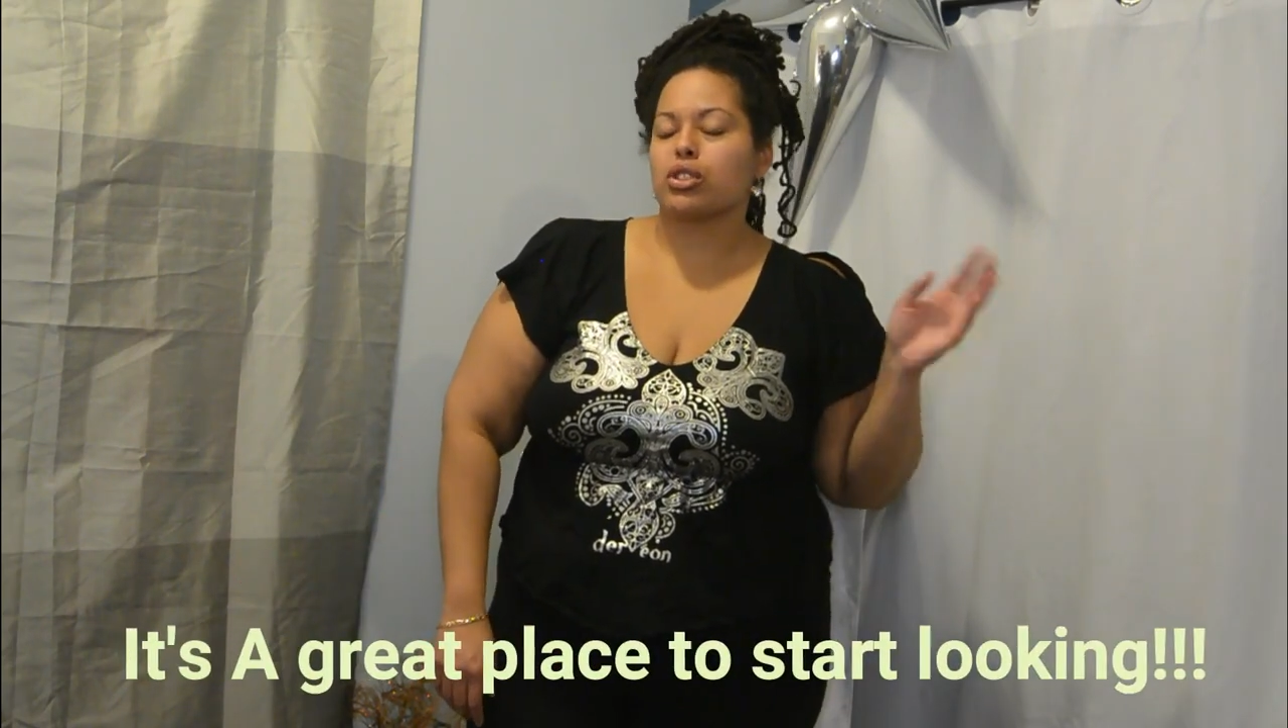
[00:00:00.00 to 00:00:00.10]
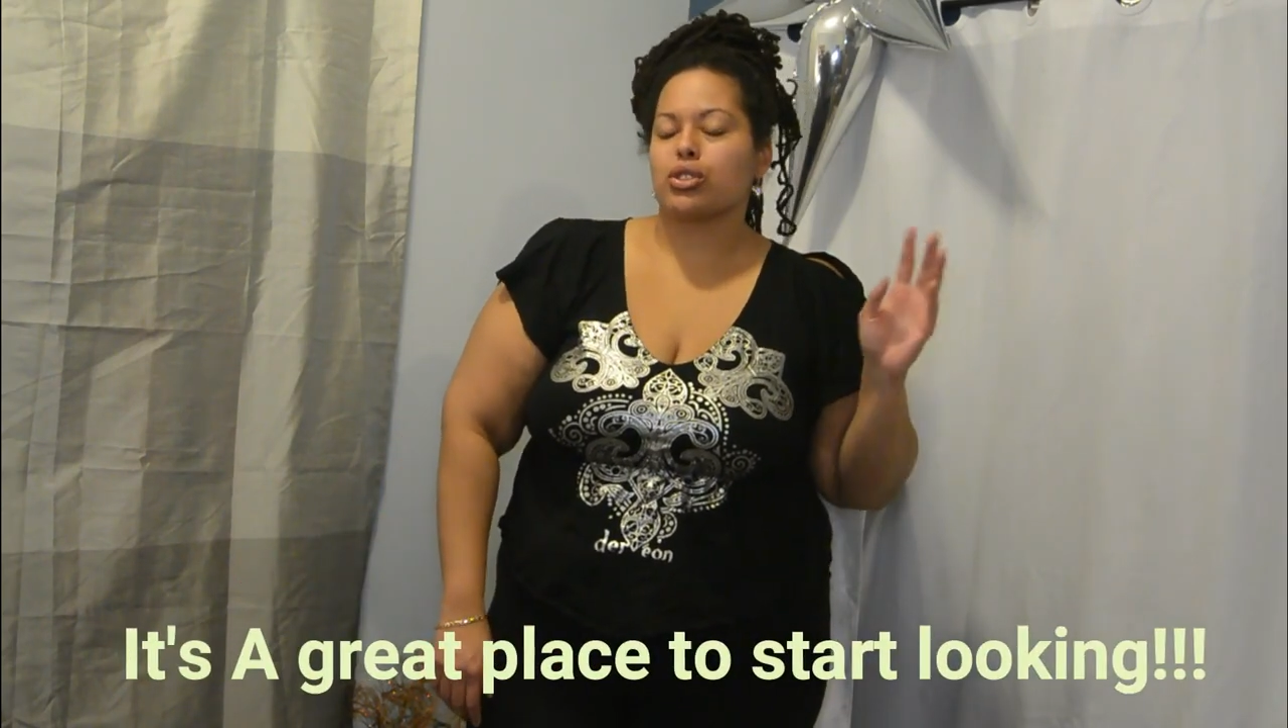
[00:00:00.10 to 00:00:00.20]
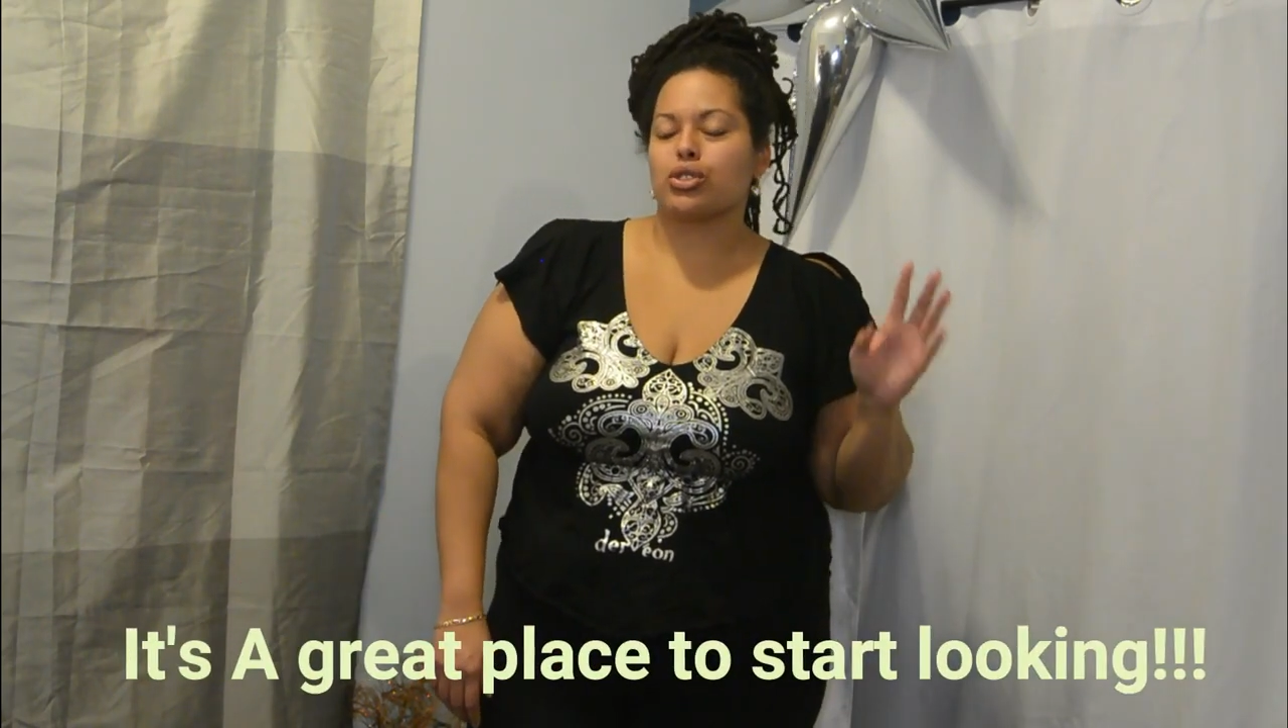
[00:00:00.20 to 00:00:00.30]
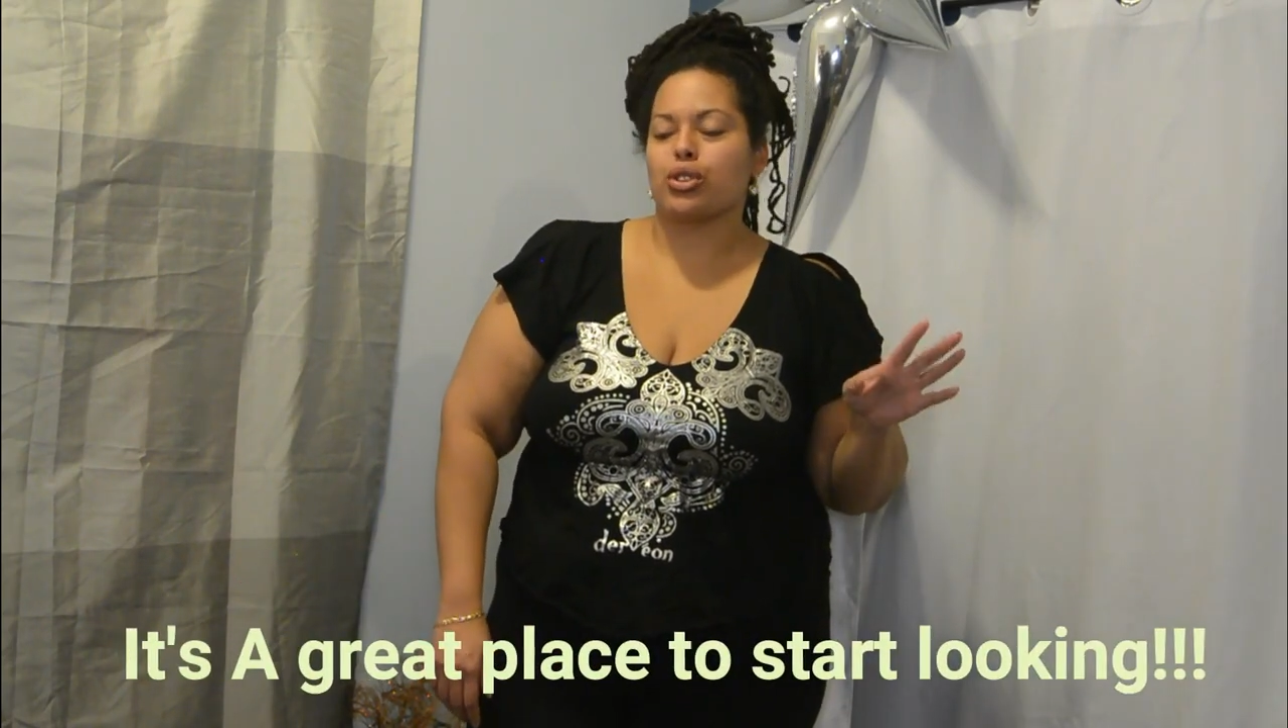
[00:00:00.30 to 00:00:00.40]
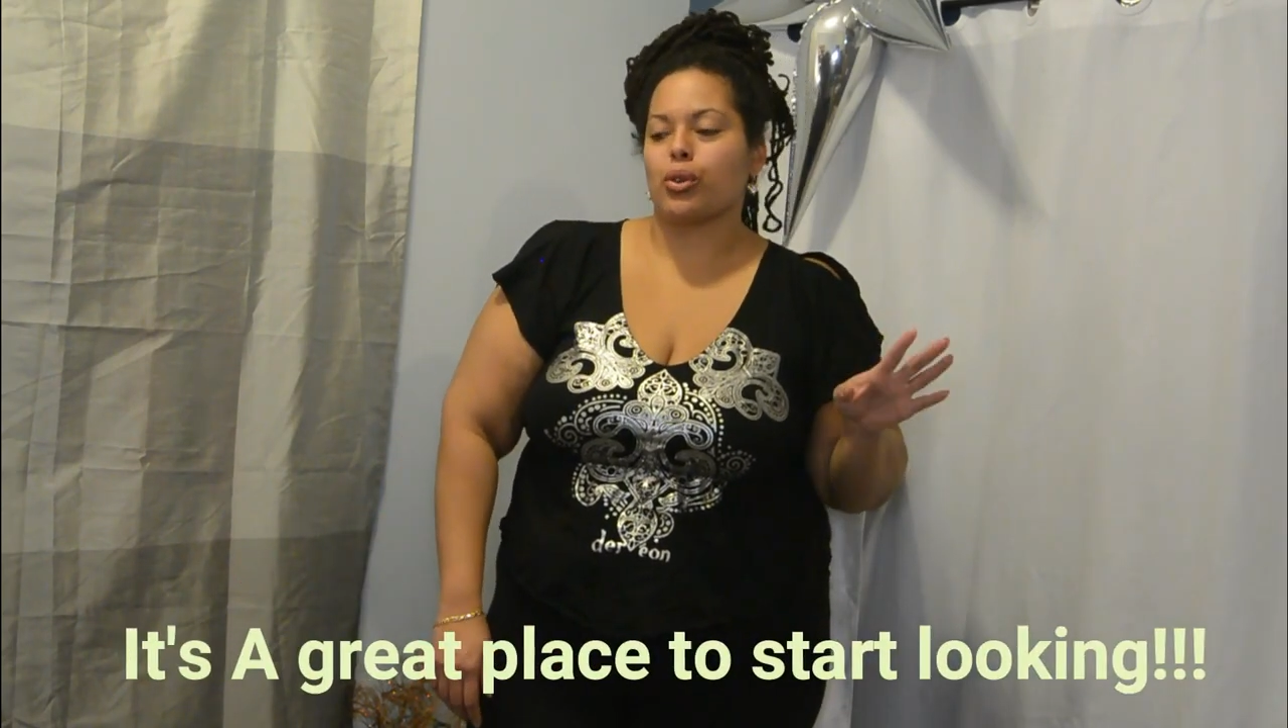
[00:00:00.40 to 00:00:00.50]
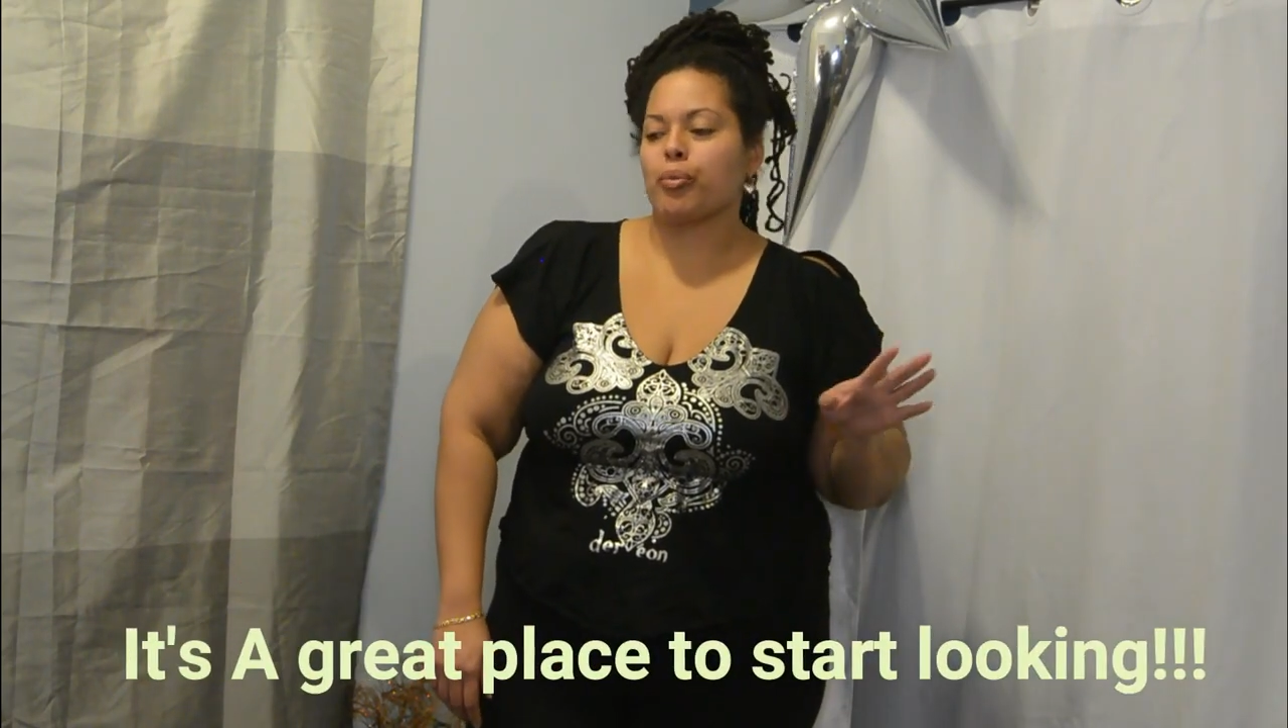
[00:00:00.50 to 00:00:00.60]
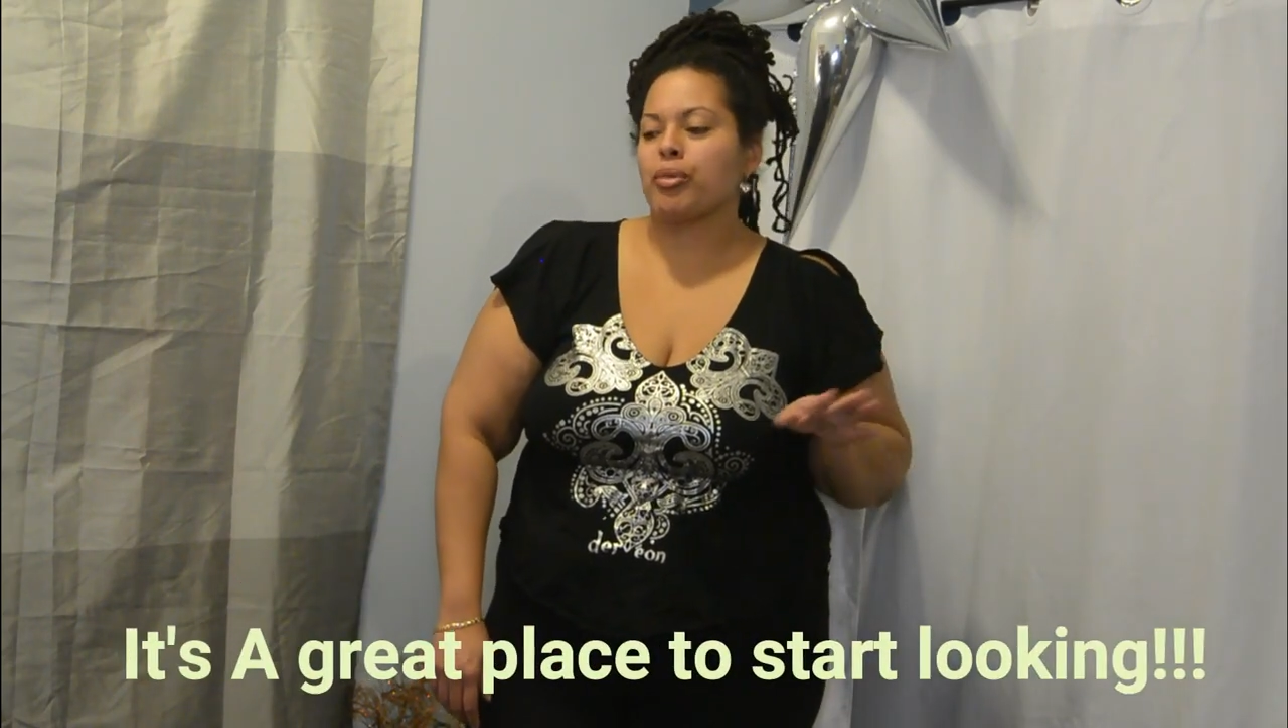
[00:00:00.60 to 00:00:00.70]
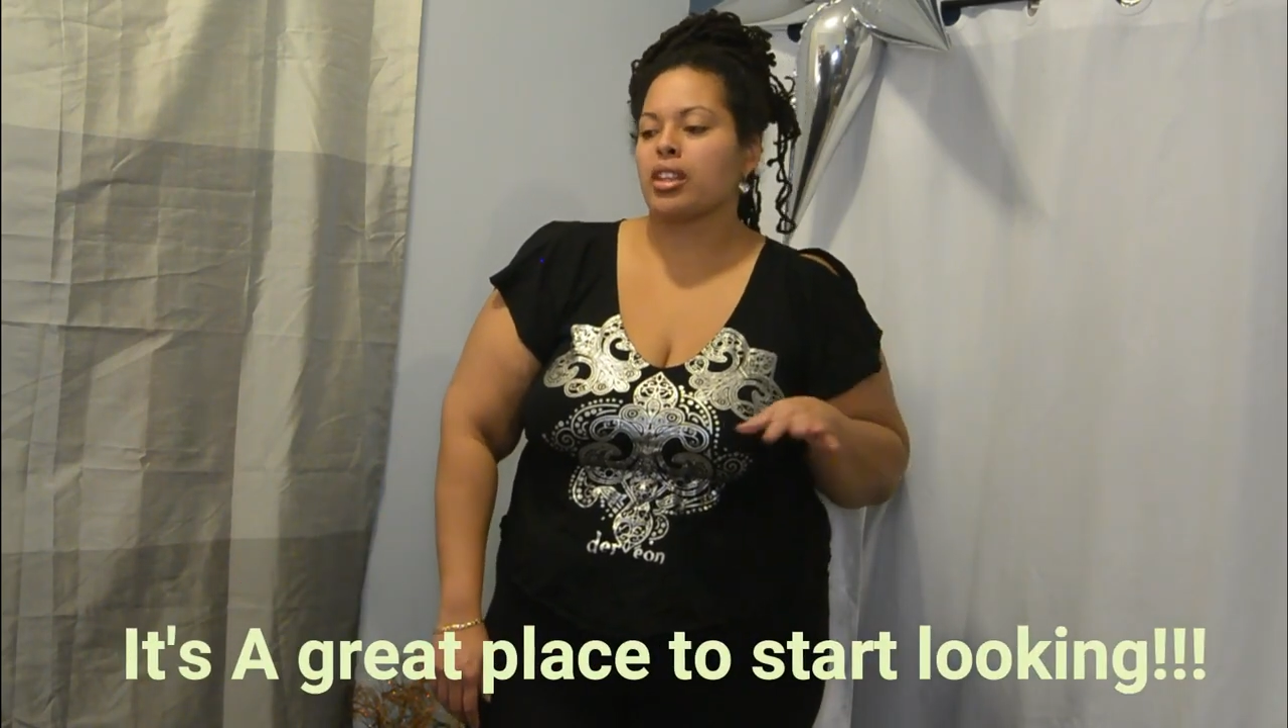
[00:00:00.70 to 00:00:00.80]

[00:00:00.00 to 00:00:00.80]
So,